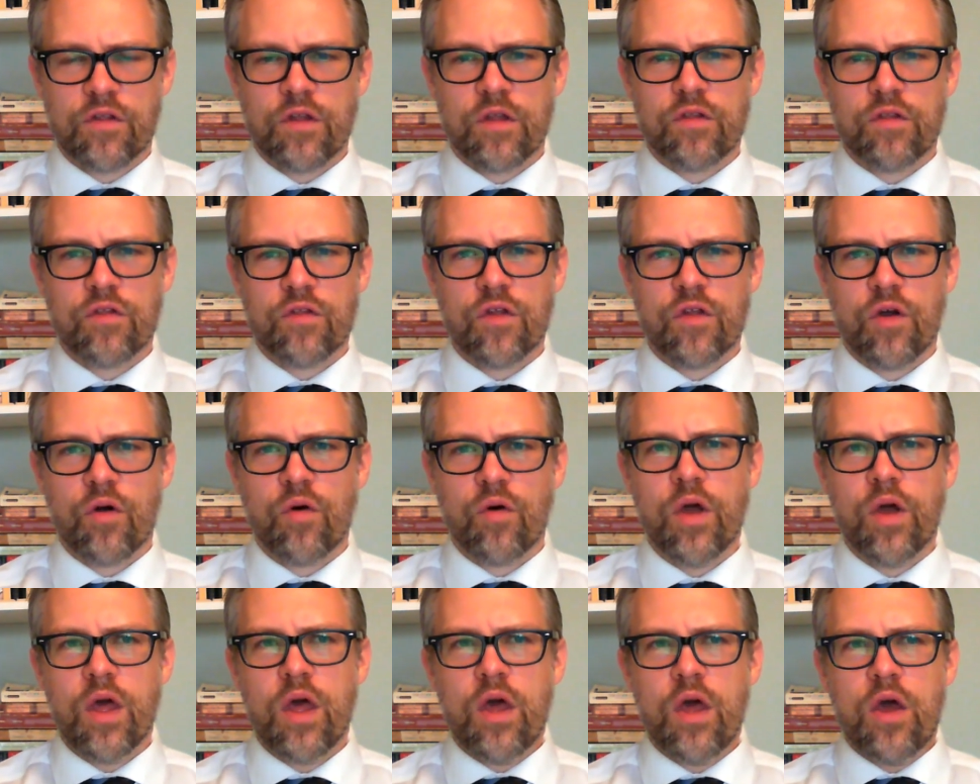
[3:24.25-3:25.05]
And
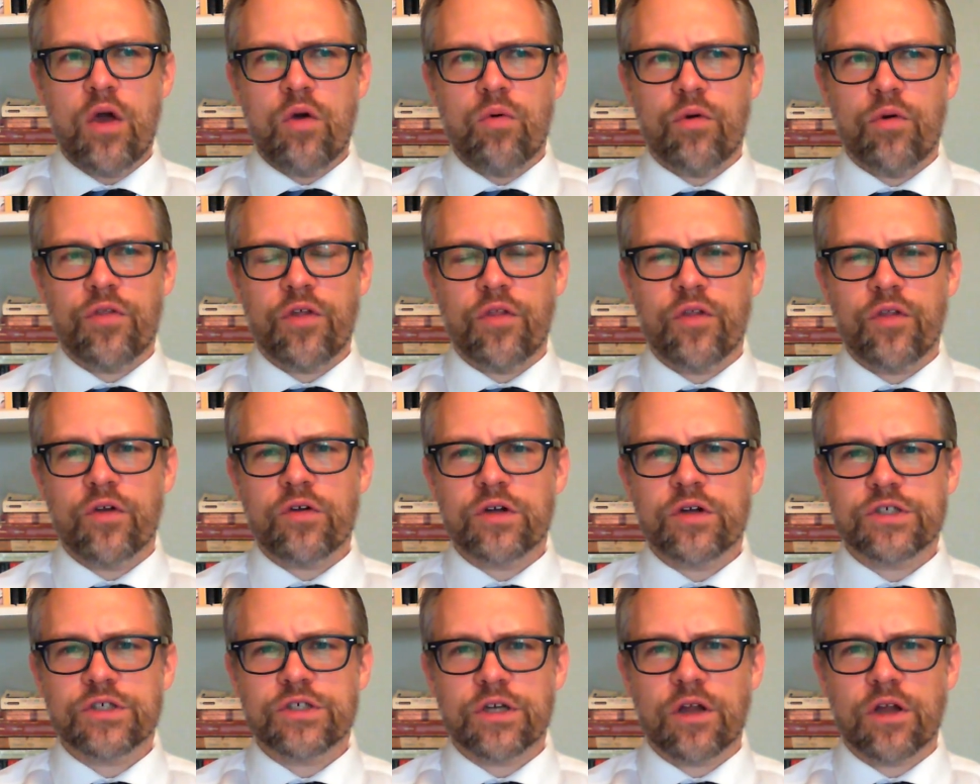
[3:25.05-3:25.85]
so within the
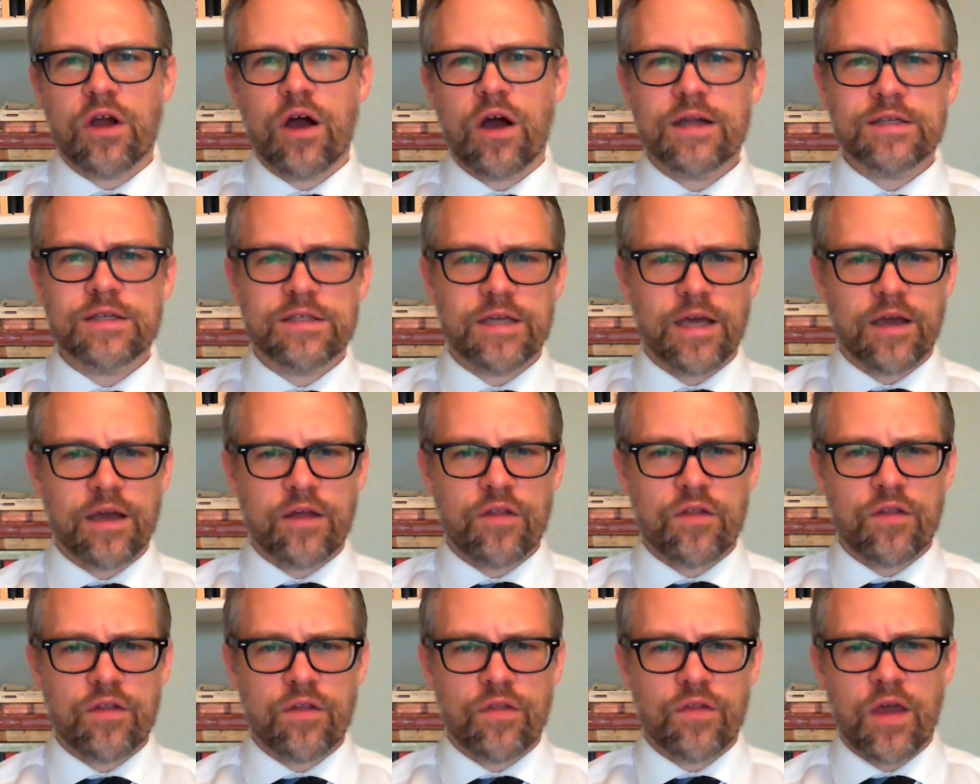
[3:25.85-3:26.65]
Christian
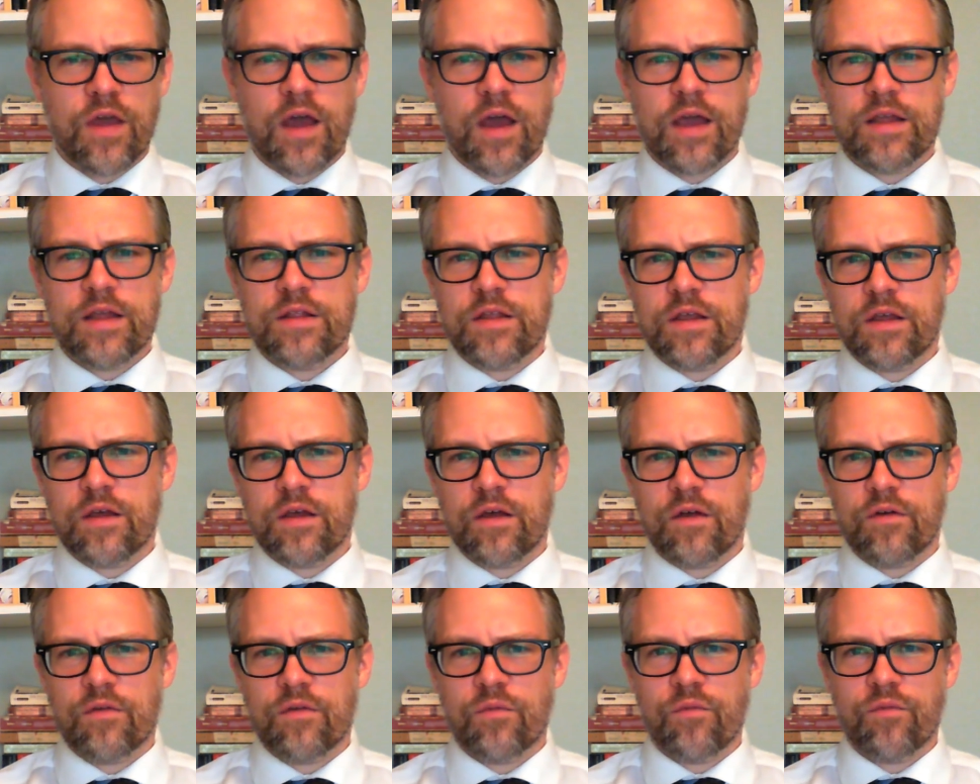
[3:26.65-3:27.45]
context, the
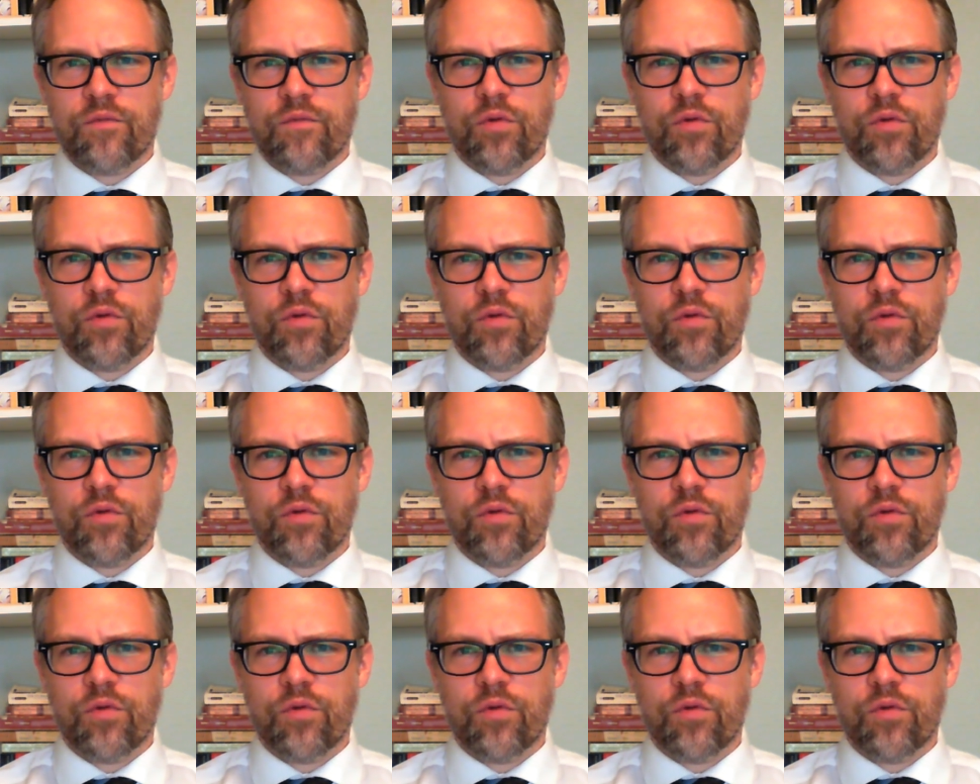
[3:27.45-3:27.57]
idea,